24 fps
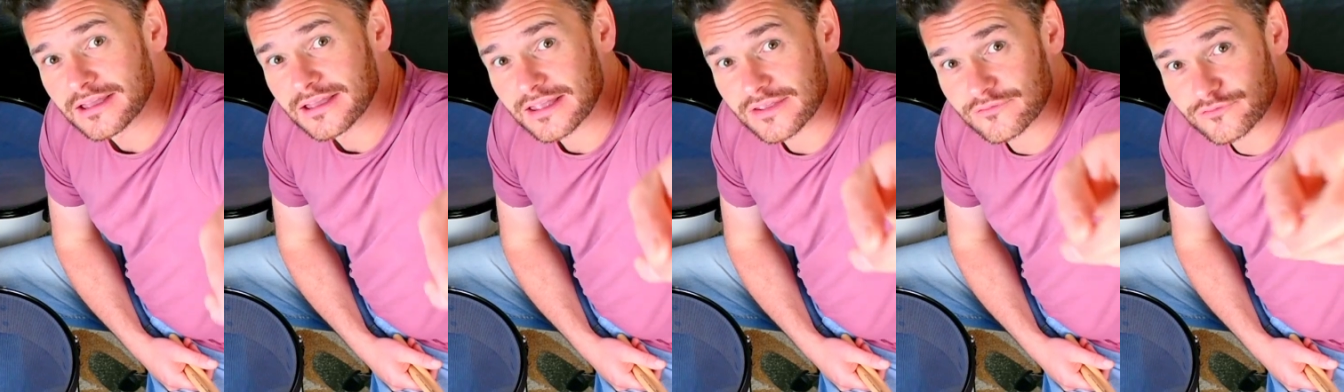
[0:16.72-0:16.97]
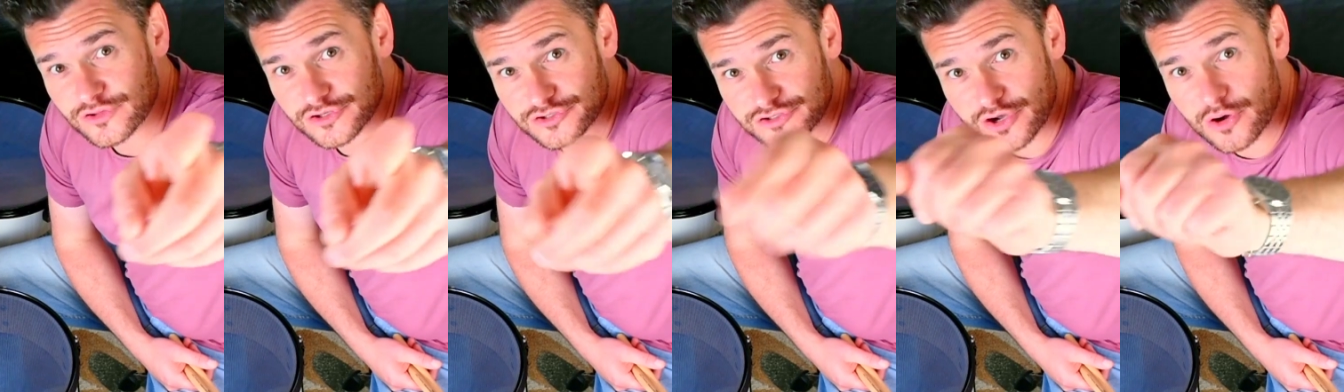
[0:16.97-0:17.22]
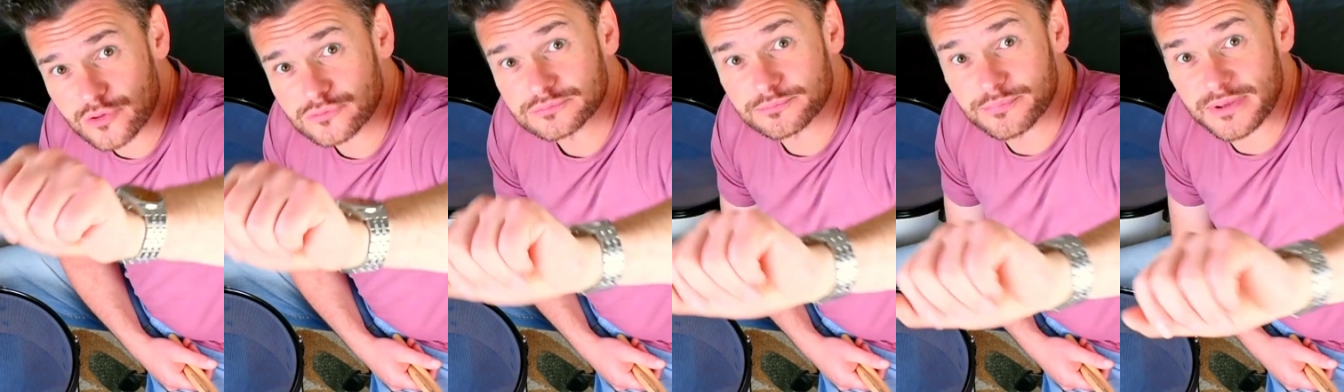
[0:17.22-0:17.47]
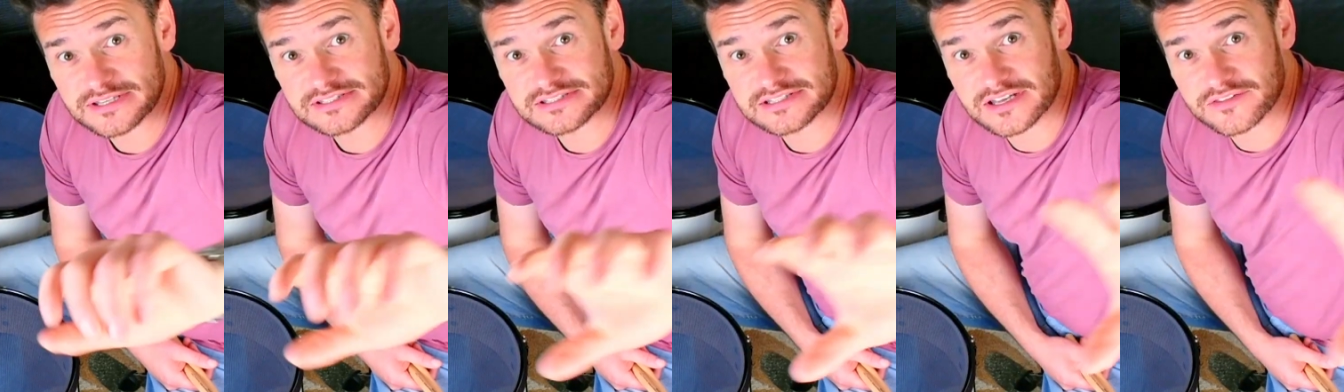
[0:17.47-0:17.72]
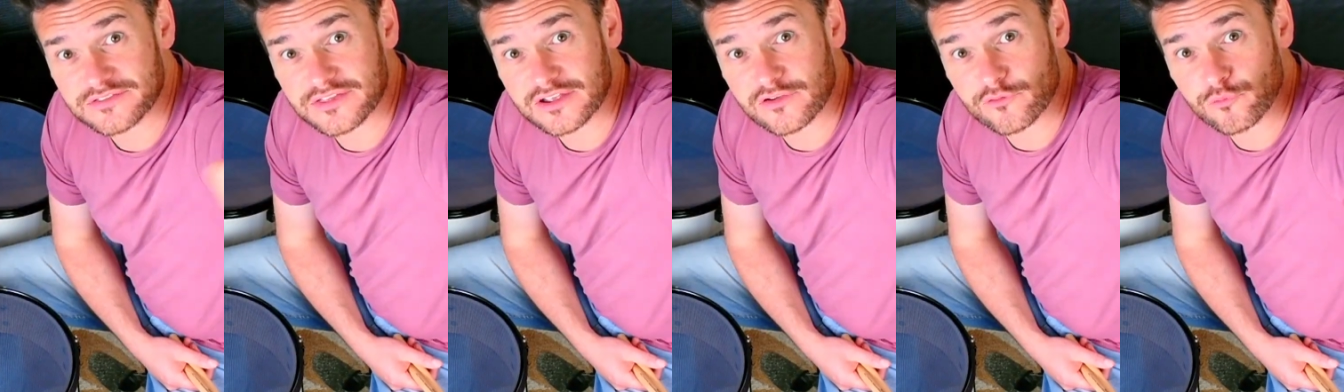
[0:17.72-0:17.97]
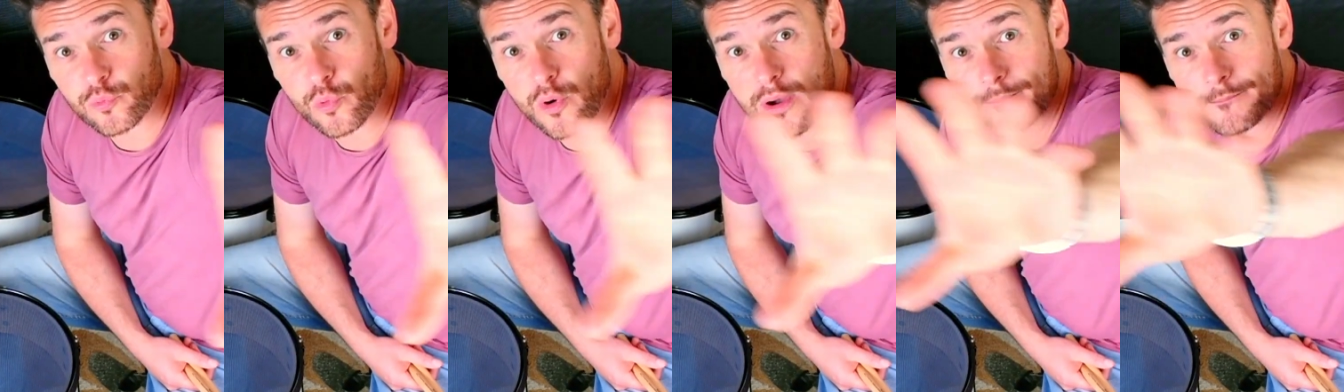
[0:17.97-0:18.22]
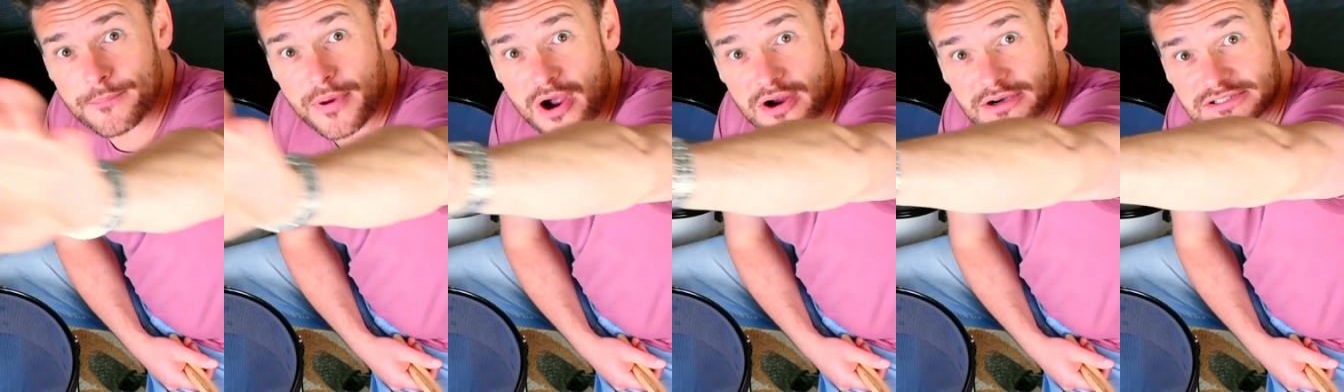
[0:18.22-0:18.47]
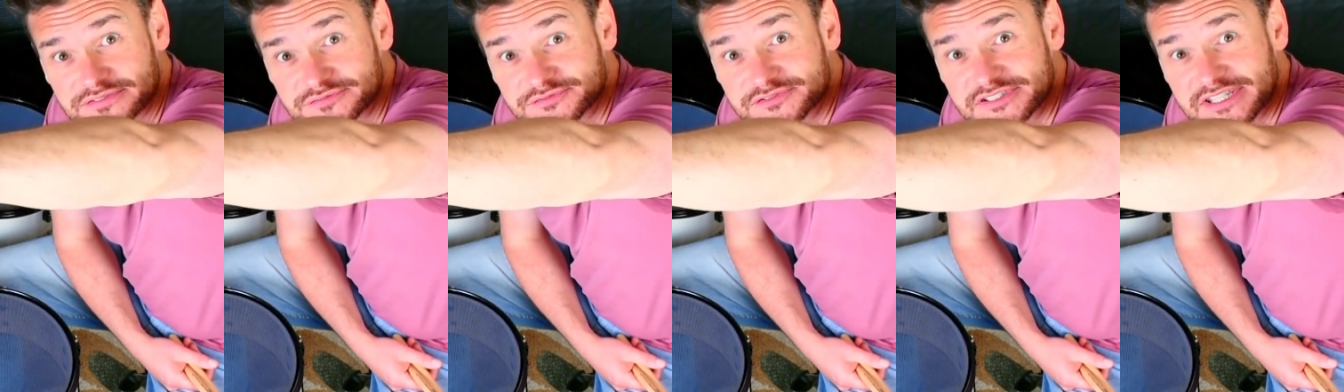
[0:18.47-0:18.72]
If you don't, basically think of one
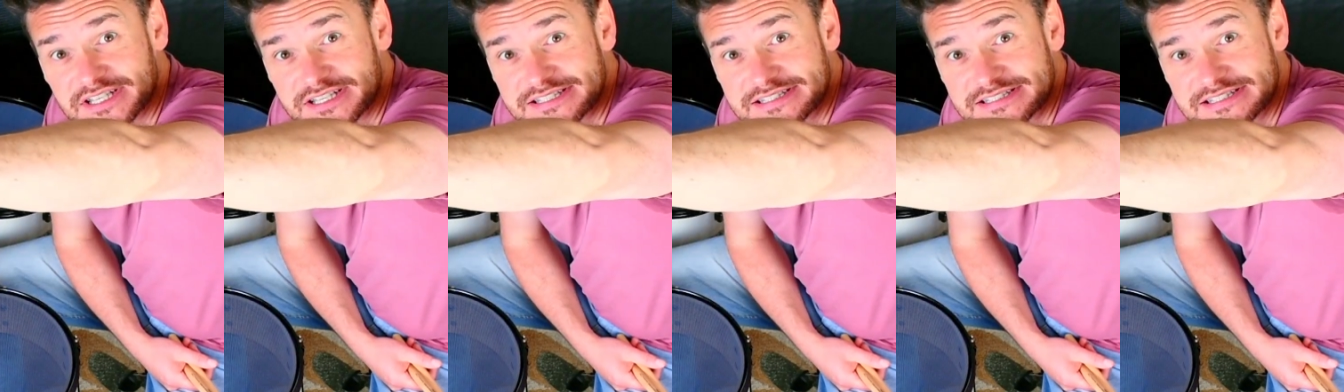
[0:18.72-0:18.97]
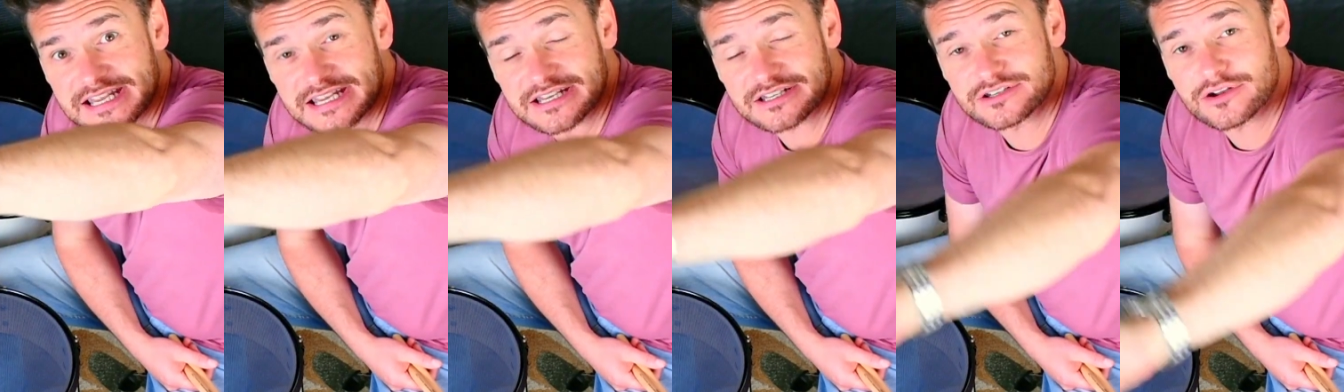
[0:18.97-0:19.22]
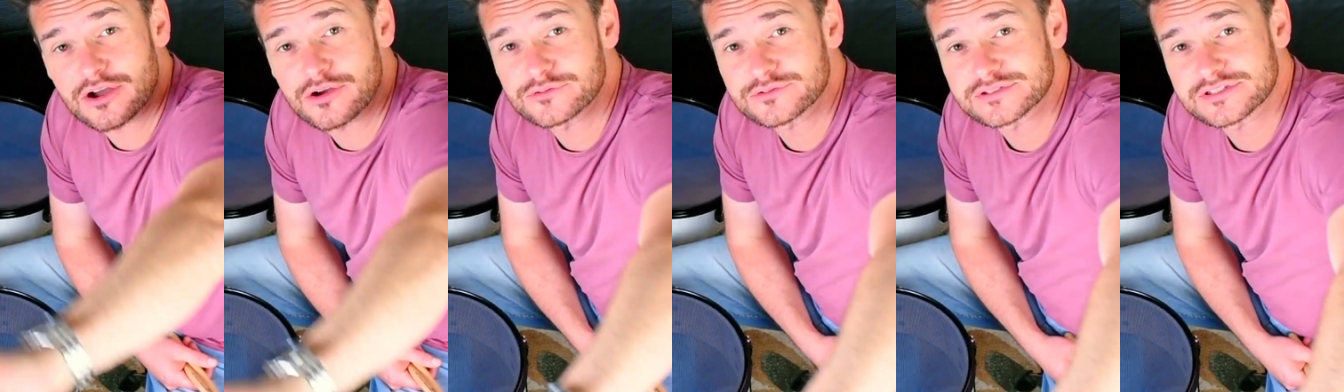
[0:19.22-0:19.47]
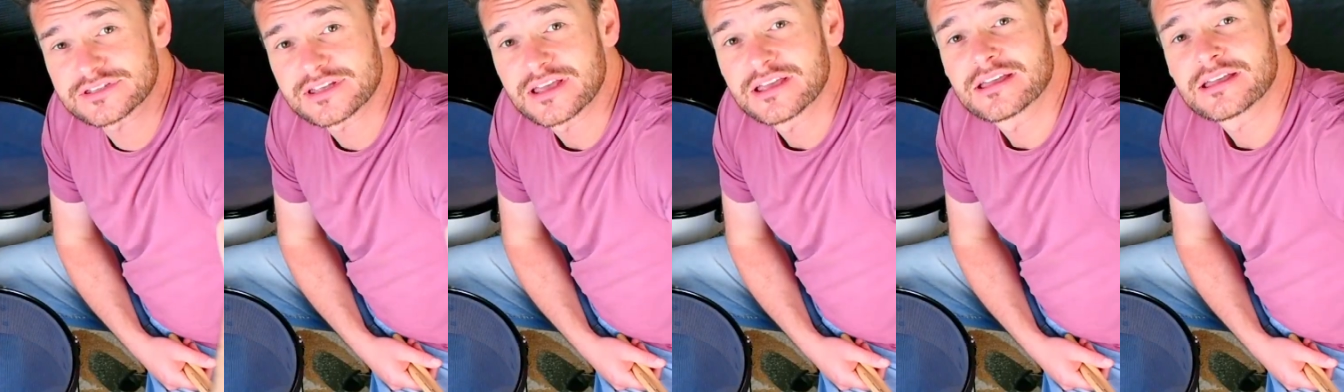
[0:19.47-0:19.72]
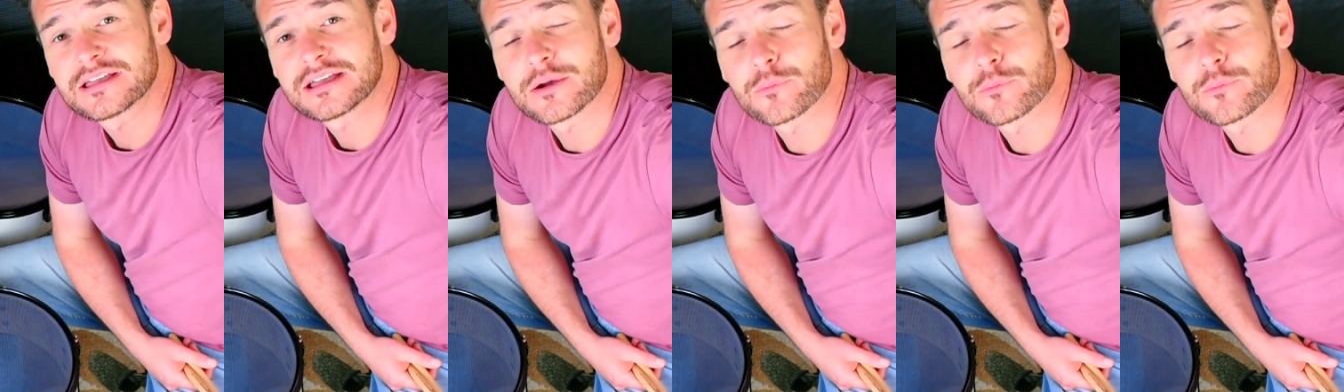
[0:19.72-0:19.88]
bar, 16 notes,